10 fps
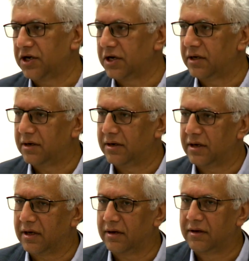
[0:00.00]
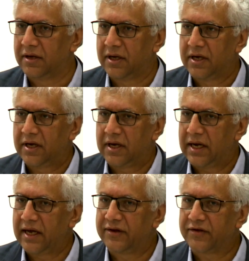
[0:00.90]
And,
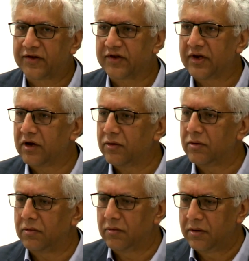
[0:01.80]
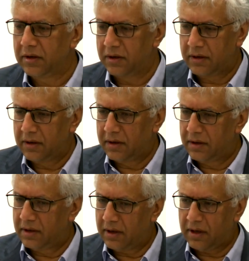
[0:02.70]
uh, and so
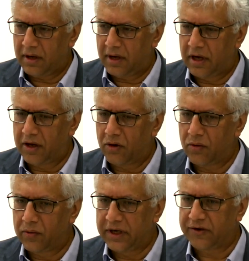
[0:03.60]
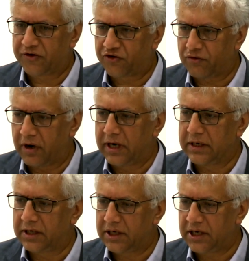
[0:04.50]
I always try
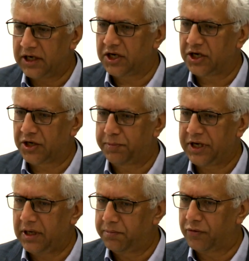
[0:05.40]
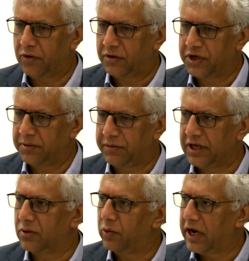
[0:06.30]
to teach people to
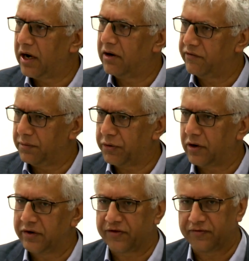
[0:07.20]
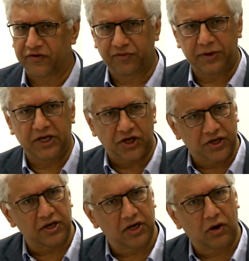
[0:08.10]
be aware of the parts of speech
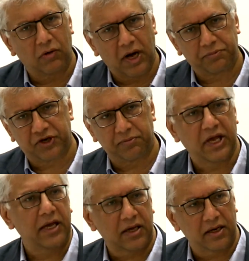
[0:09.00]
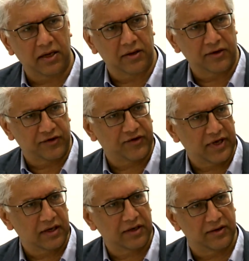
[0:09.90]
that go up to make an English
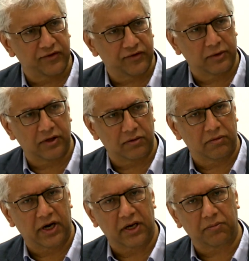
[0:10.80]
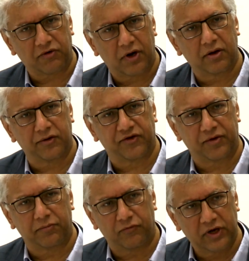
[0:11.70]
sentence when they're writing prose
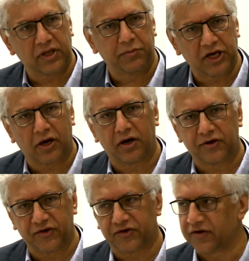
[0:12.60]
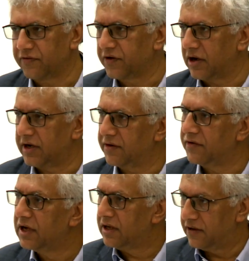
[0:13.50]
and really be conscious of kind of
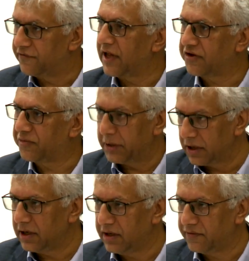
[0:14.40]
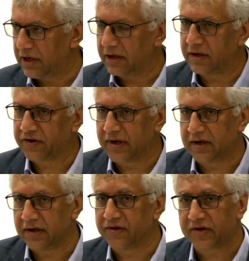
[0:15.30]
the flexibility of the English
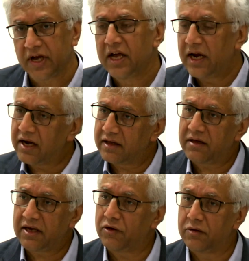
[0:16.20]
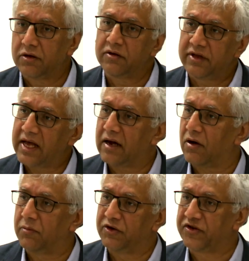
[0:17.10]
sentence. And I think you learn that
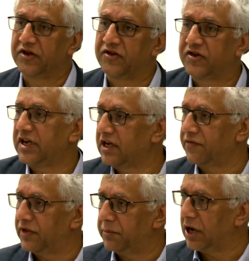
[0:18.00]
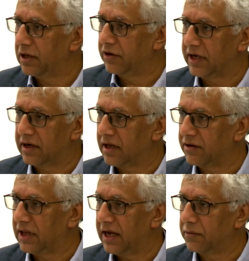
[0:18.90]
almost instinctively by learning
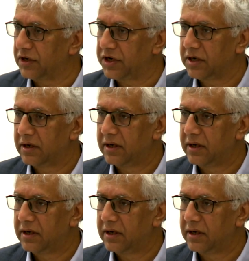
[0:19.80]
another language.